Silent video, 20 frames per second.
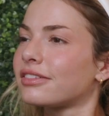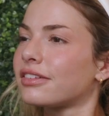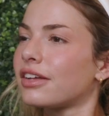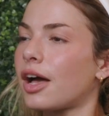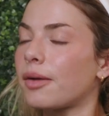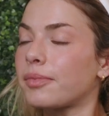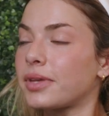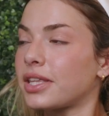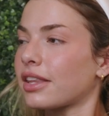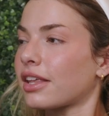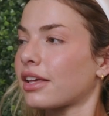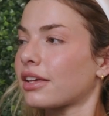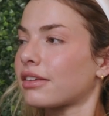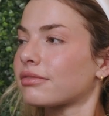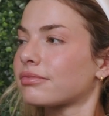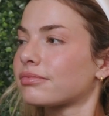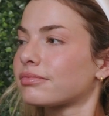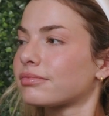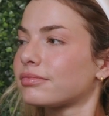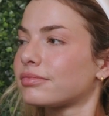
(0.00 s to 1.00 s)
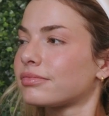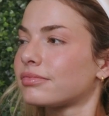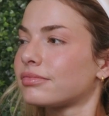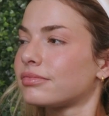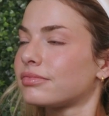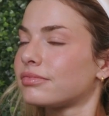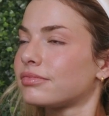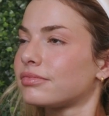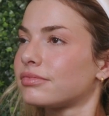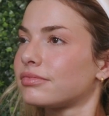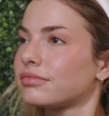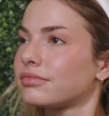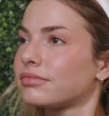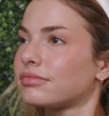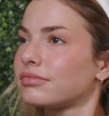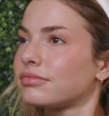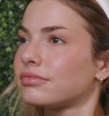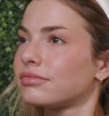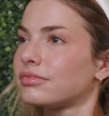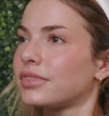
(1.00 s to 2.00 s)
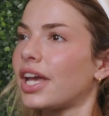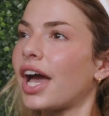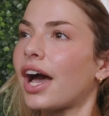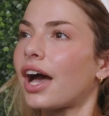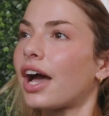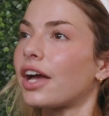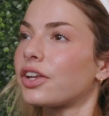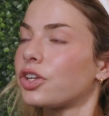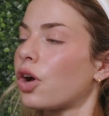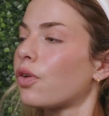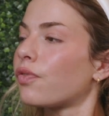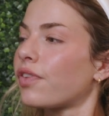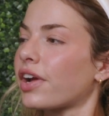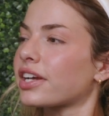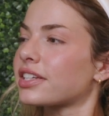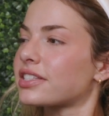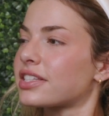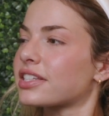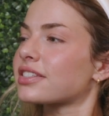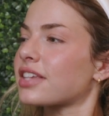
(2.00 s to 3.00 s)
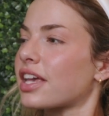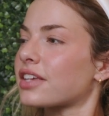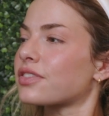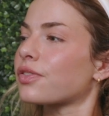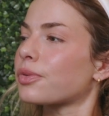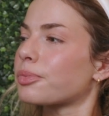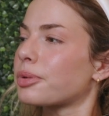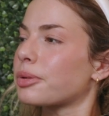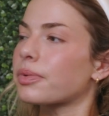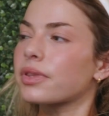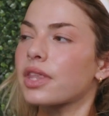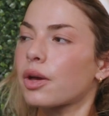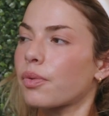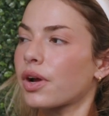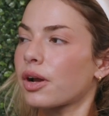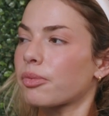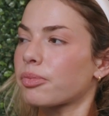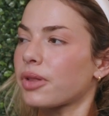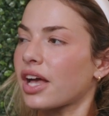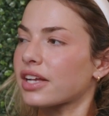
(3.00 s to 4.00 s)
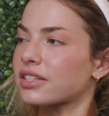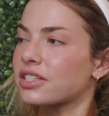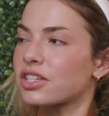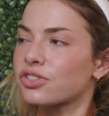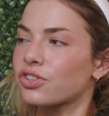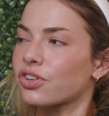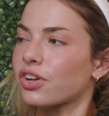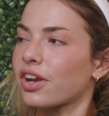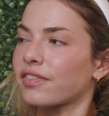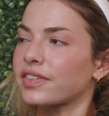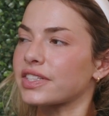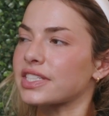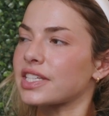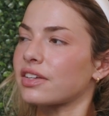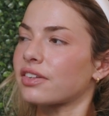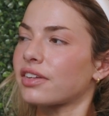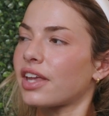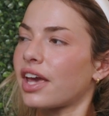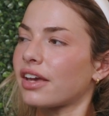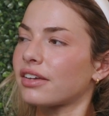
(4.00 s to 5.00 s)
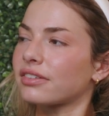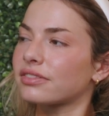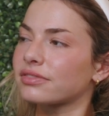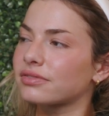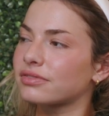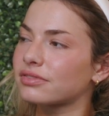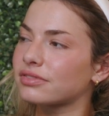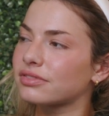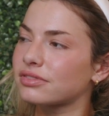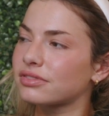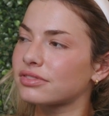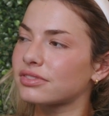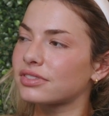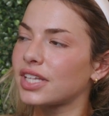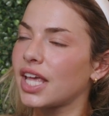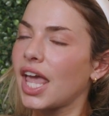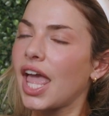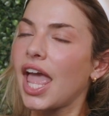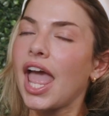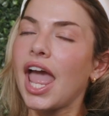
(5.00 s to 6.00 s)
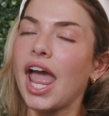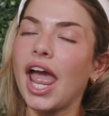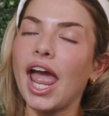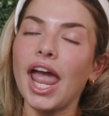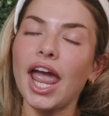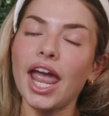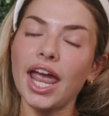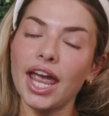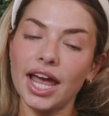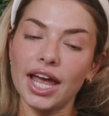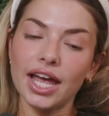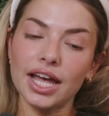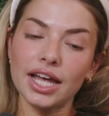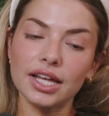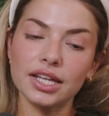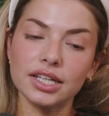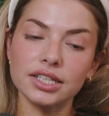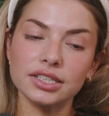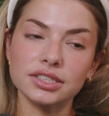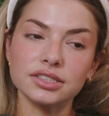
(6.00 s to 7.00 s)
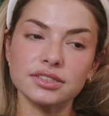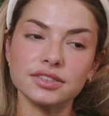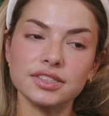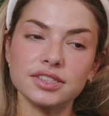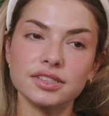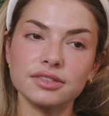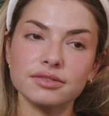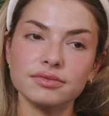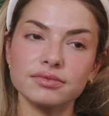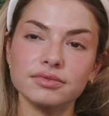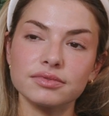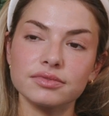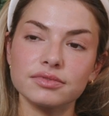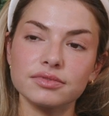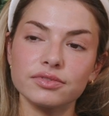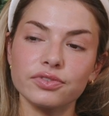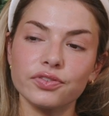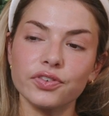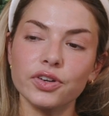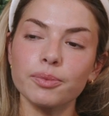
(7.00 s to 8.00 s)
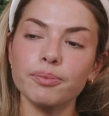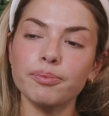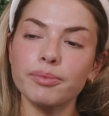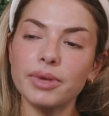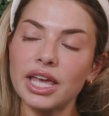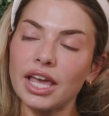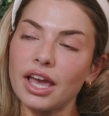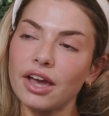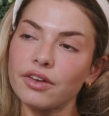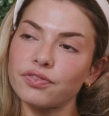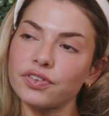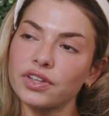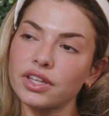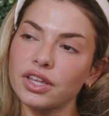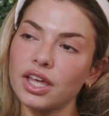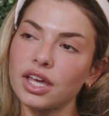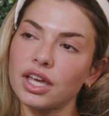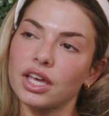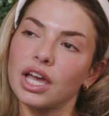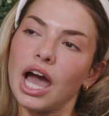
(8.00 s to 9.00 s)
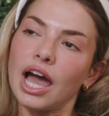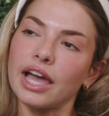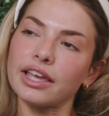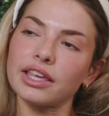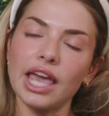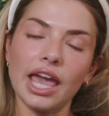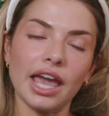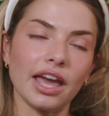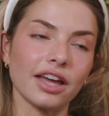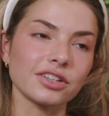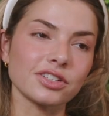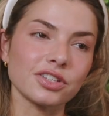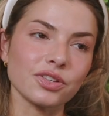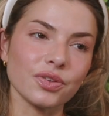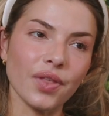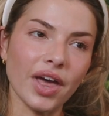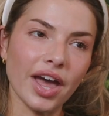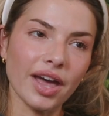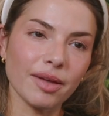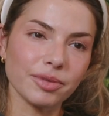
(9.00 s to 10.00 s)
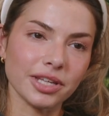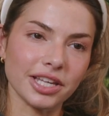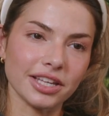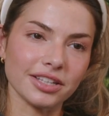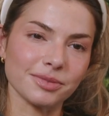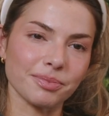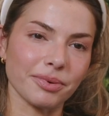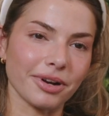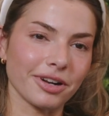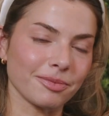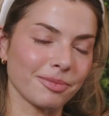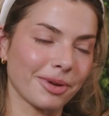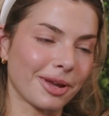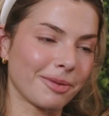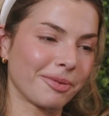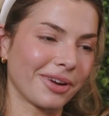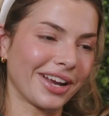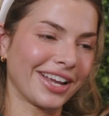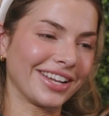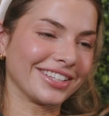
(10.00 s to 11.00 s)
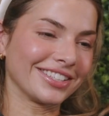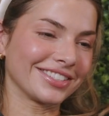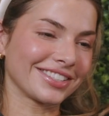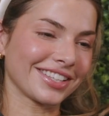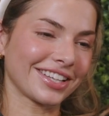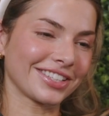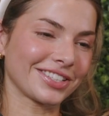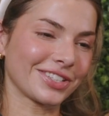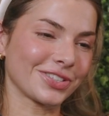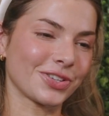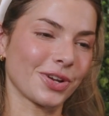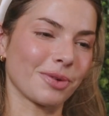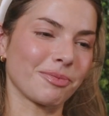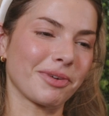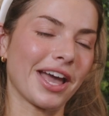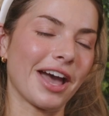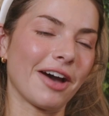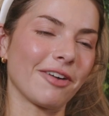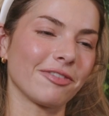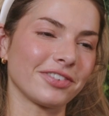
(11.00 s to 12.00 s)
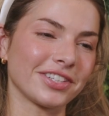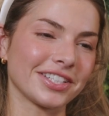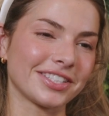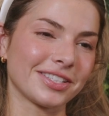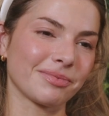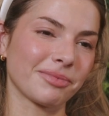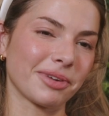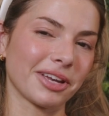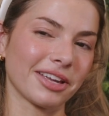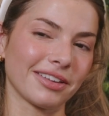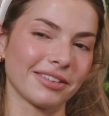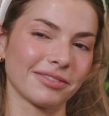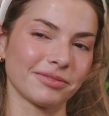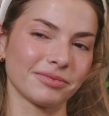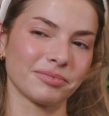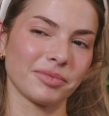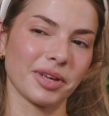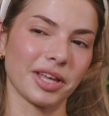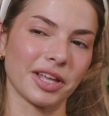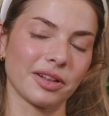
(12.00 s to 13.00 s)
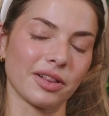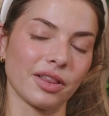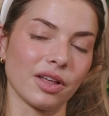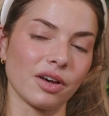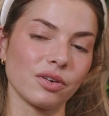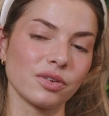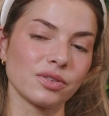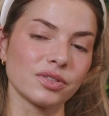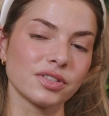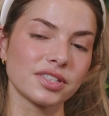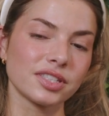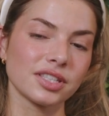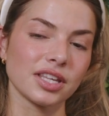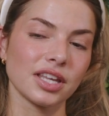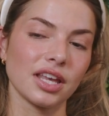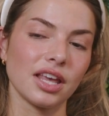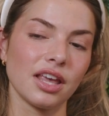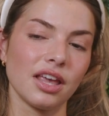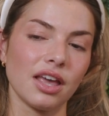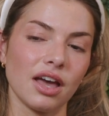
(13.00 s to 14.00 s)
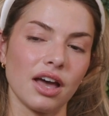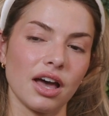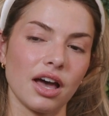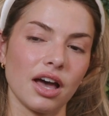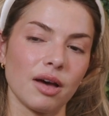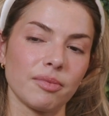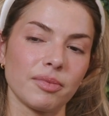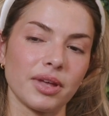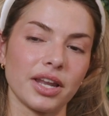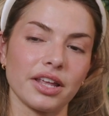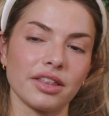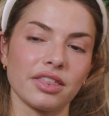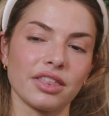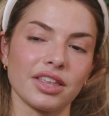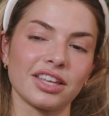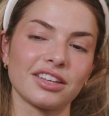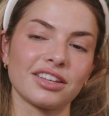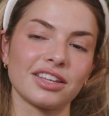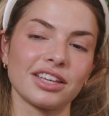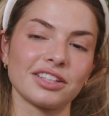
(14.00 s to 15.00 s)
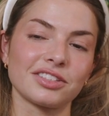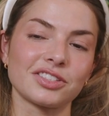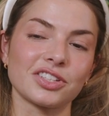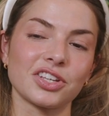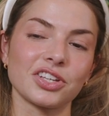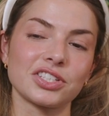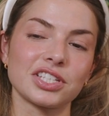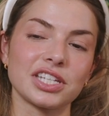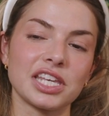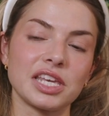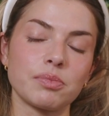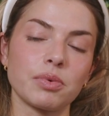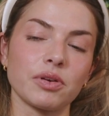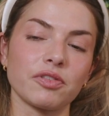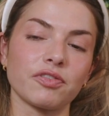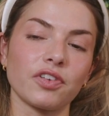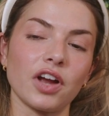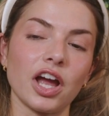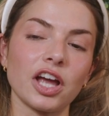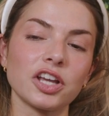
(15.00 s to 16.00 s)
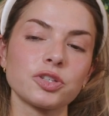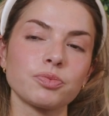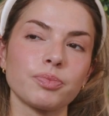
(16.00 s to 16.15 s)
I mean, like, yeah, I know very successful people that wear a black t-shirt every single day, and for me, I feel like I can't do that because part of my brand is like to show my outfits and my my clothes, um, and I think it's good to keep it fresh.